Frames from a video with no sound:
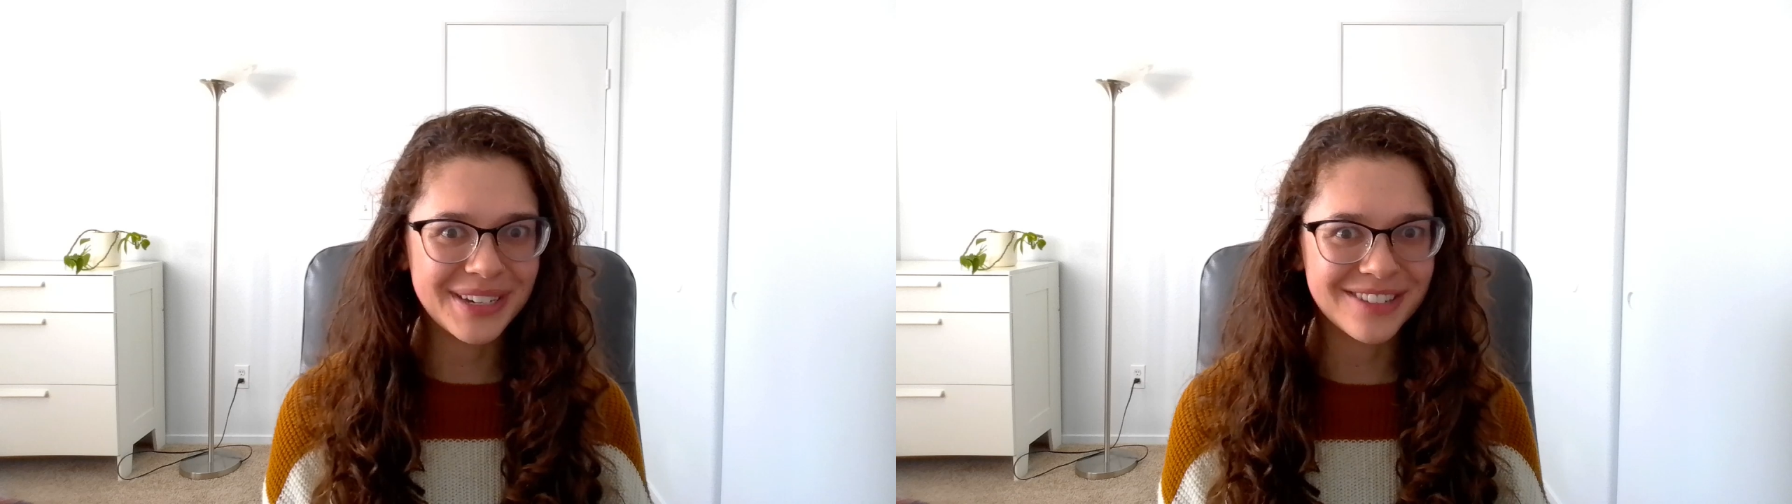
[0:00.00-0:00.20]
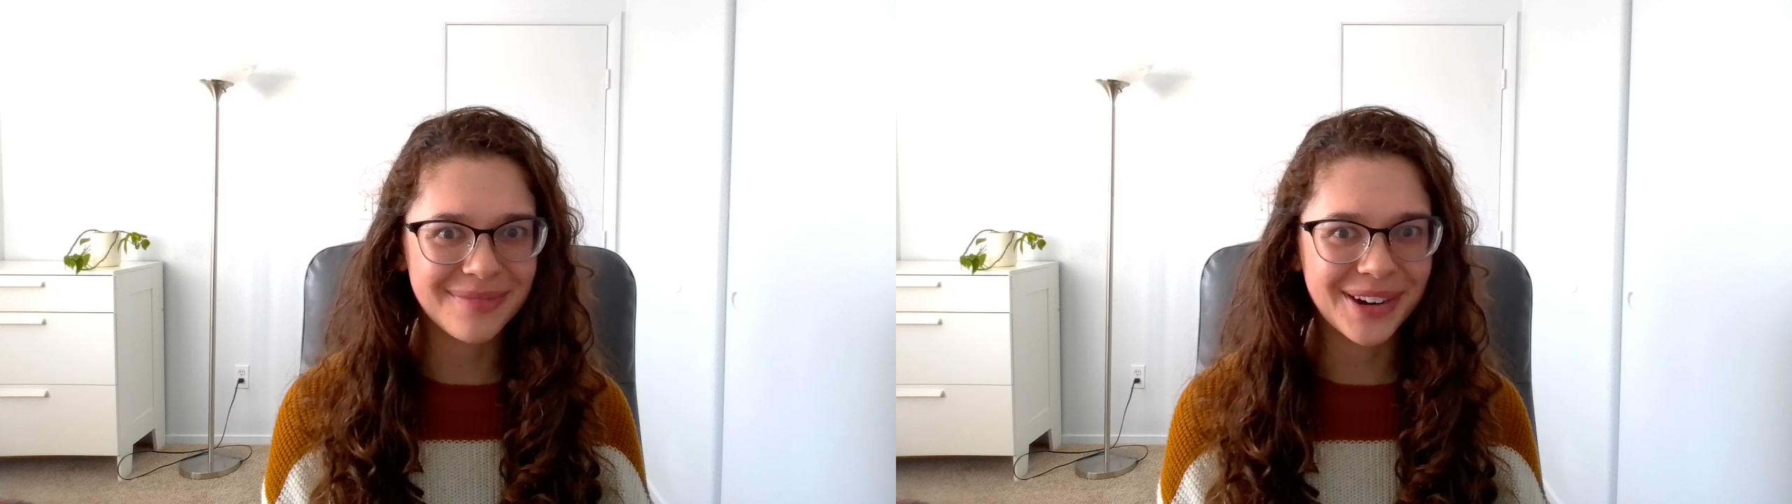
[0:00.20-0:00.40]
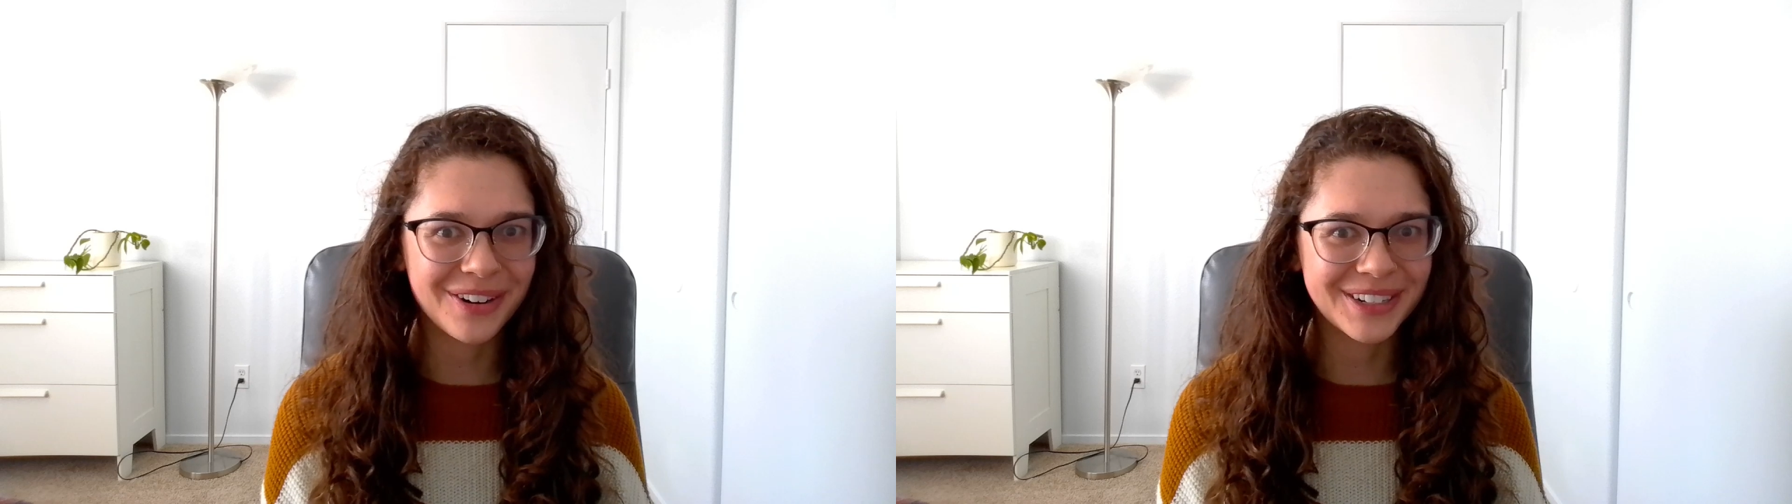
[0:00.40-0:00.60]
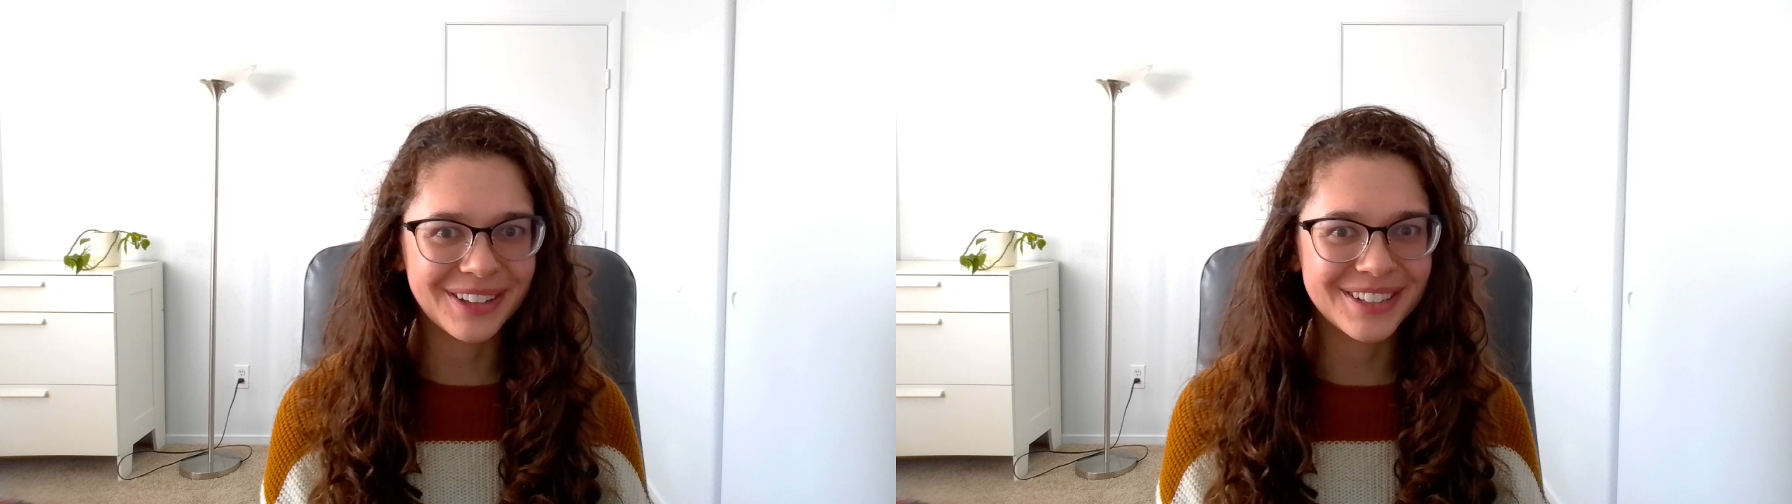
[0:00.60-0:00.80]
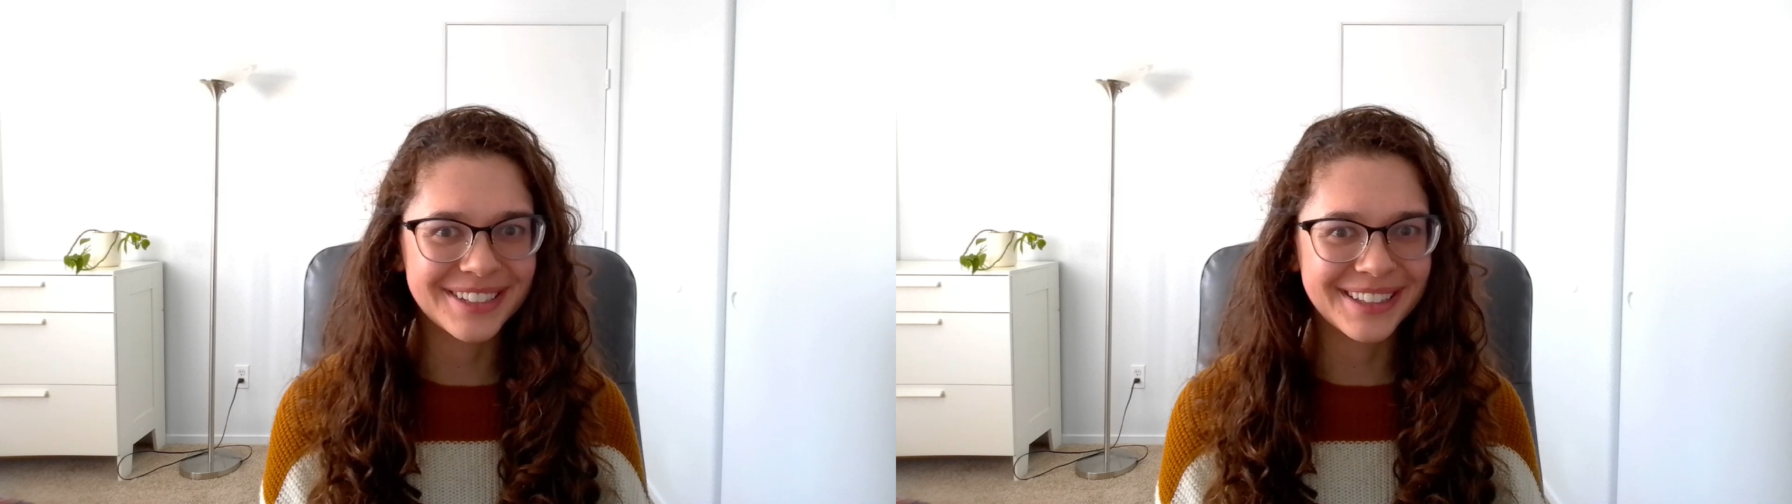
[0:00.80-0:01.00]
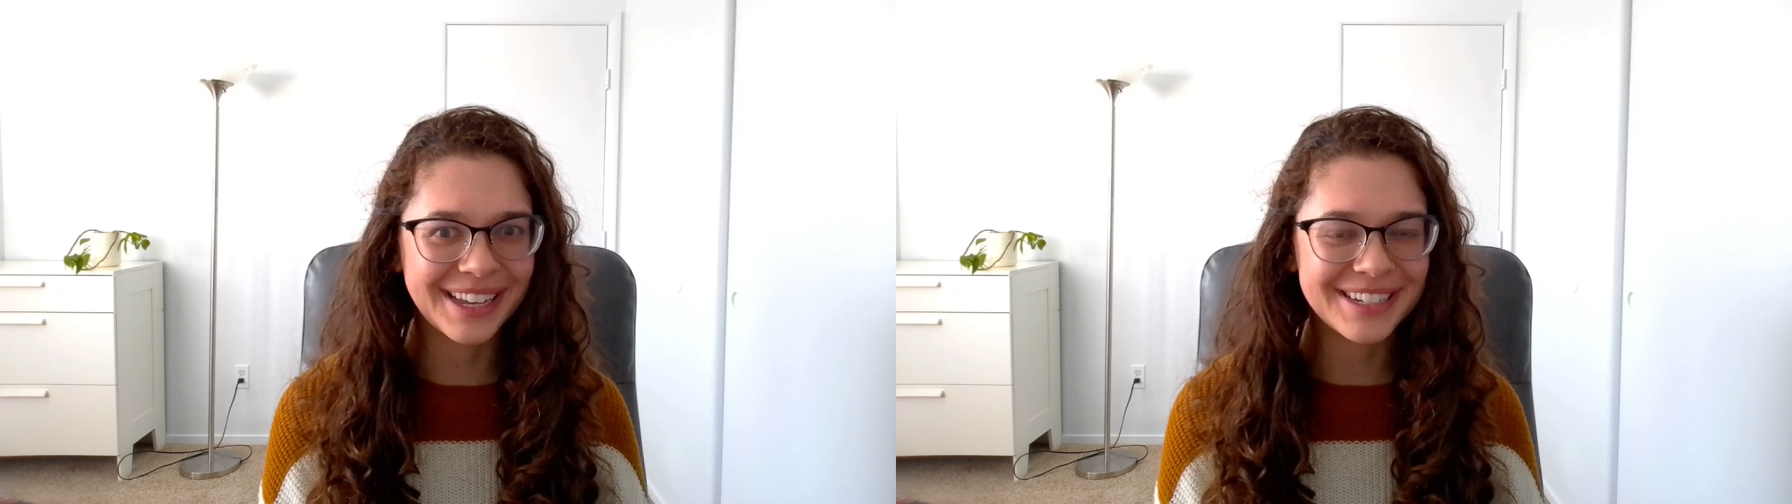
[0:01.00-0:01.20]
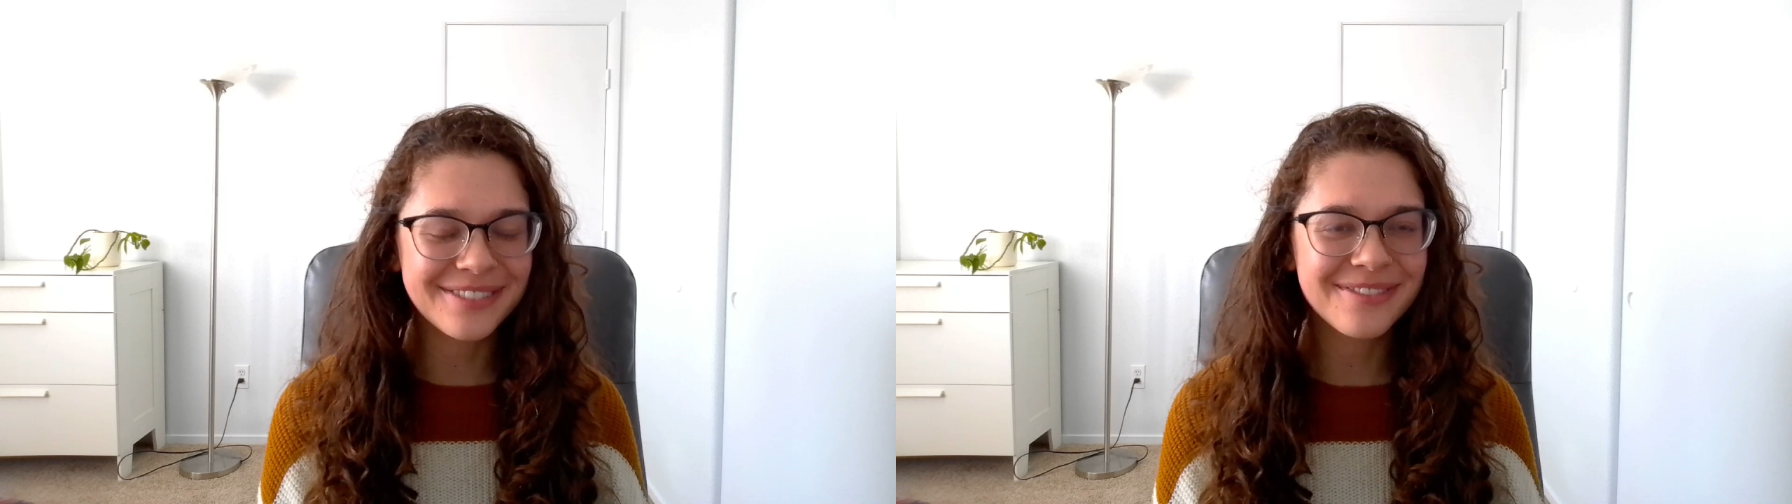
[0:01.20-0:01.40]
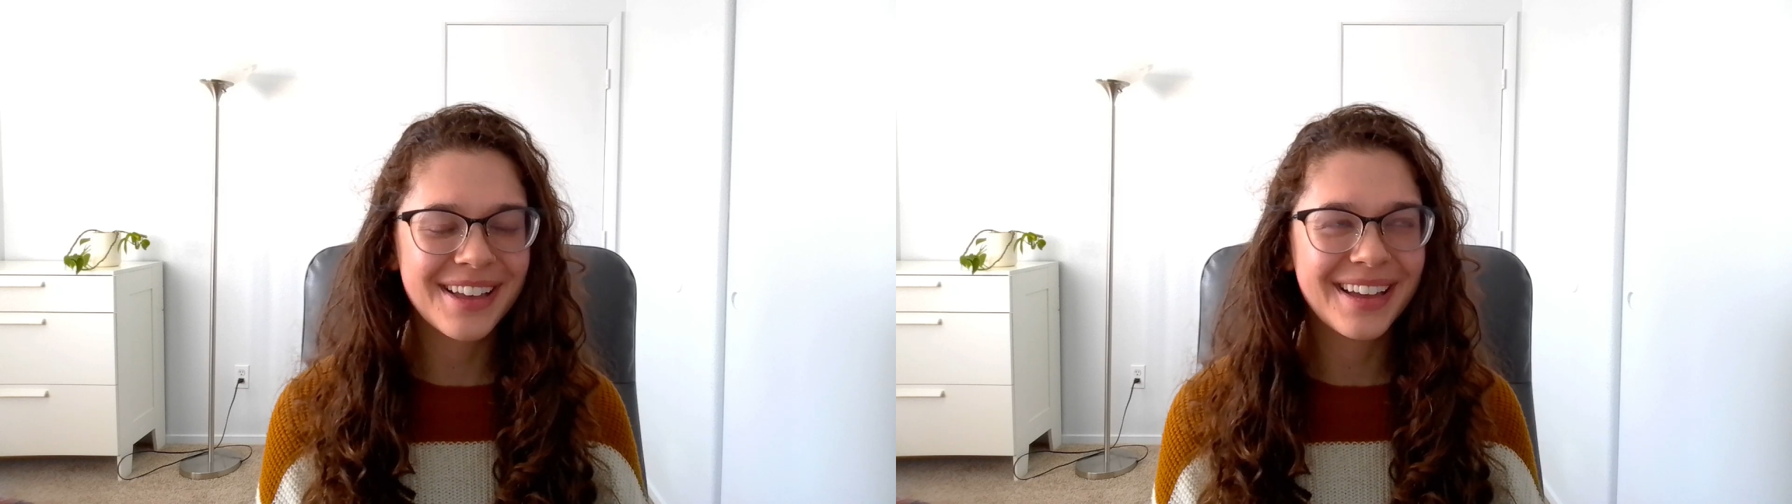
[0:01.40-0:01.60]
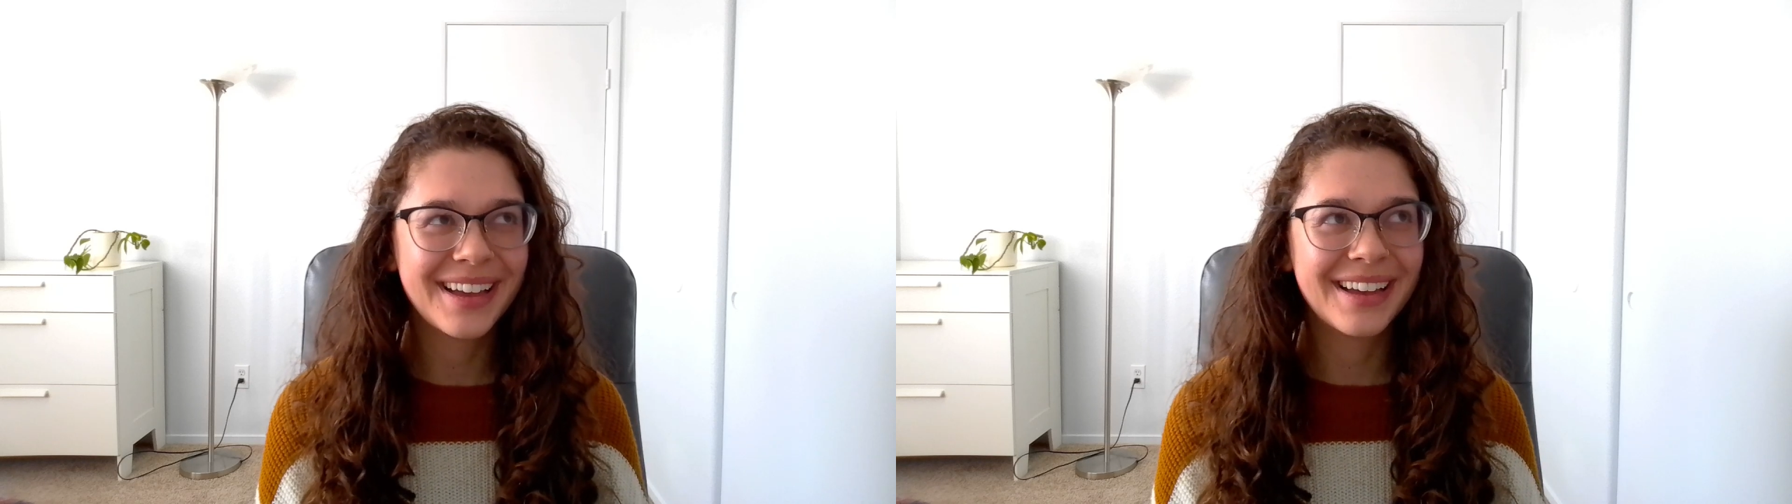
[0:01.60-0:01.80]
weeks of my cardiology elective.